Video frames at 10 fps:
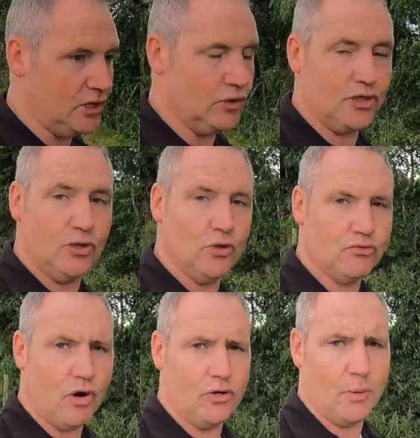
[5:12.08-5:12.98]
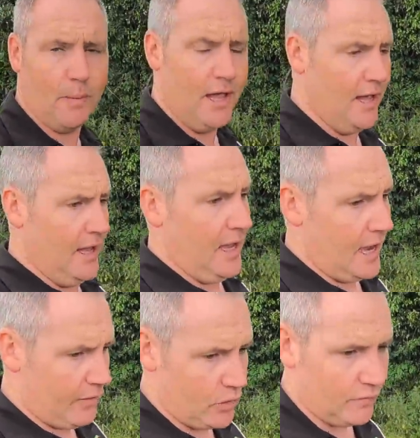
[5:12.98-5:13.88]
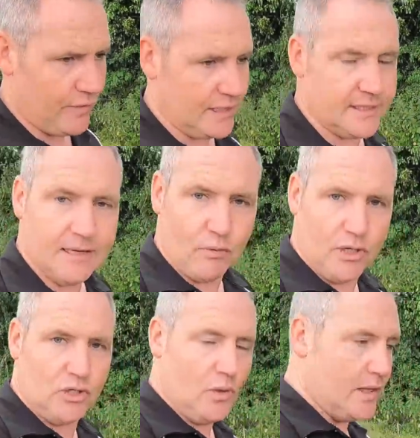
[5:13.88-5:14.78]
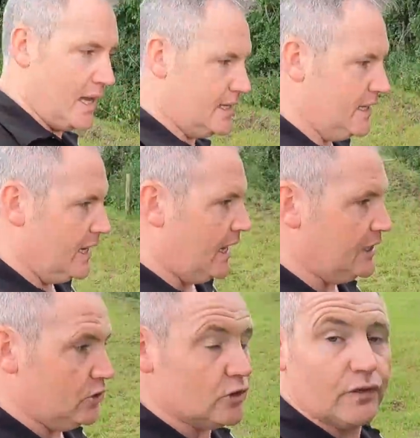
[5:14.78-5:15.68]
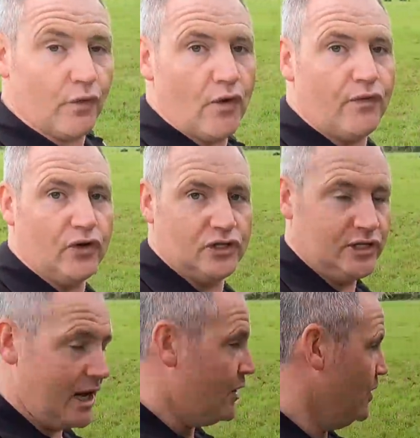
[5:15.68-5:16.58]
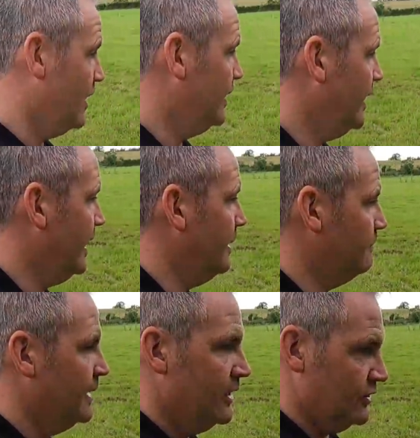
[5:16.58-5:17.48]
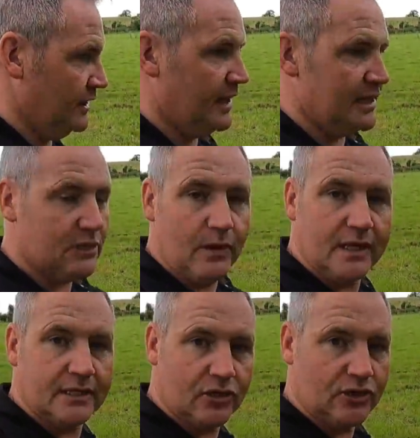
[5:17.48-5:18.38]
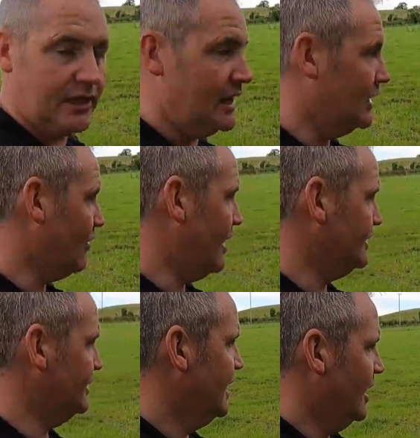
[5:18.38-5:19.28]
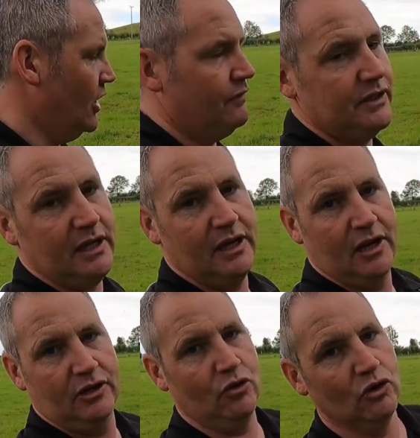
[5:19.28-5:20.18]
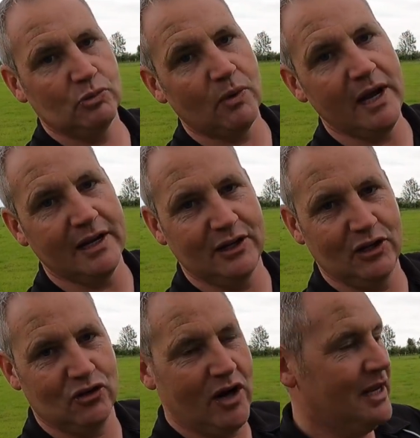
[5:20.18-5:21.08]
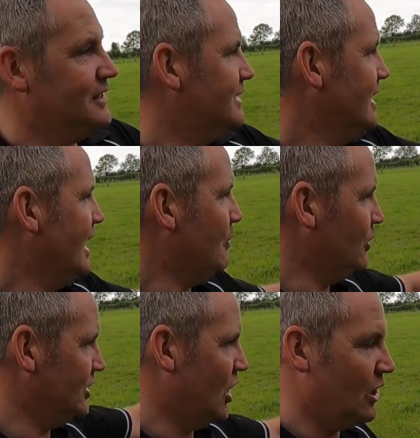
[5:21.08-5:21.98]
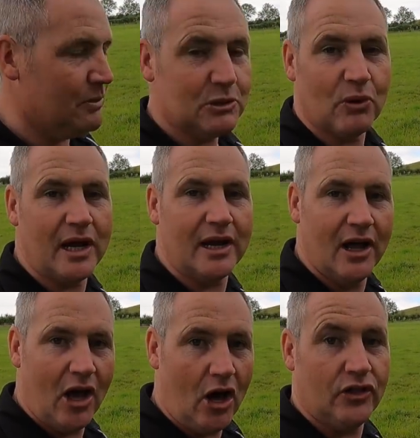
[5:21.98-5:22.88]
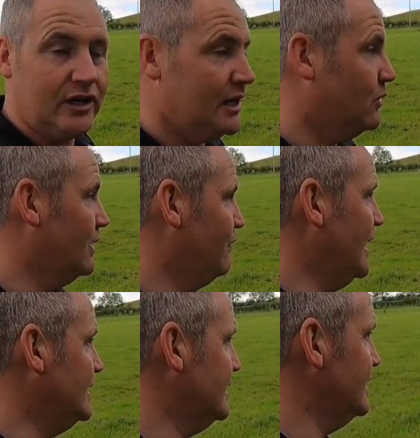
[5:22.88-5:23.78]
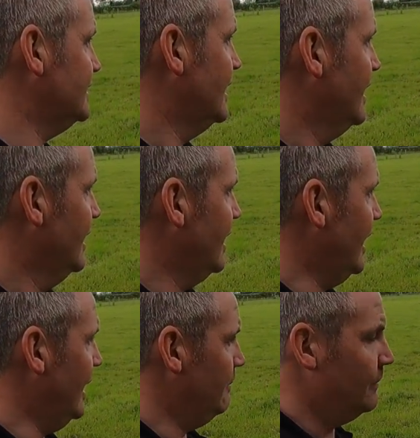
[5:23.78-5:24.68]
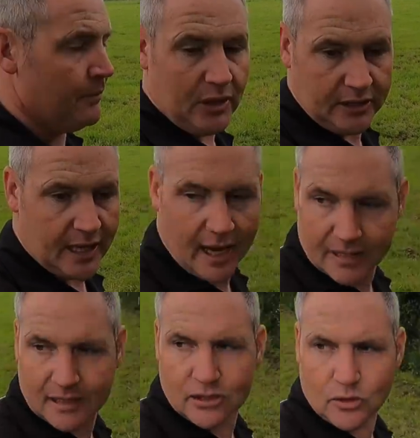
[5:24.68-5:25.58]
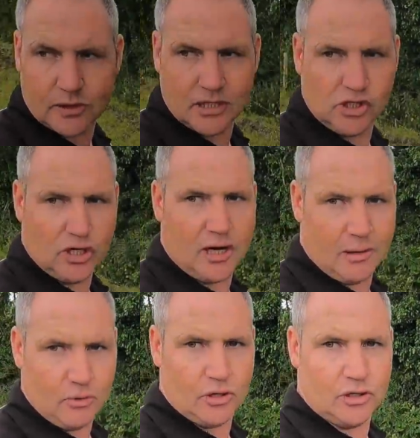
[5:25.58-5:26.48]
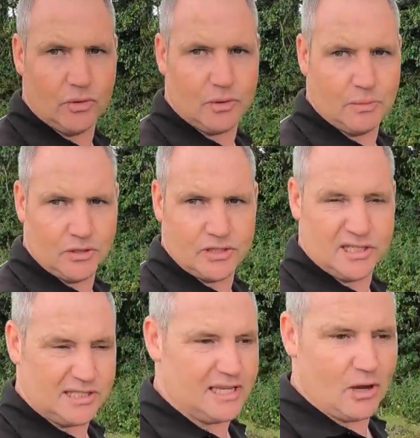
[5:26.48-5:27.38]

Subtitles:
used to use Roundup around the fences. I've quit doing that. I use Forefront now because it kills the weeds and doesn't kill the grass. And obviously don't spray into the drains. I'm only talking about spraying underneath where the fence is. But yeah, I didn't do it this year. I'm going to do it because you can see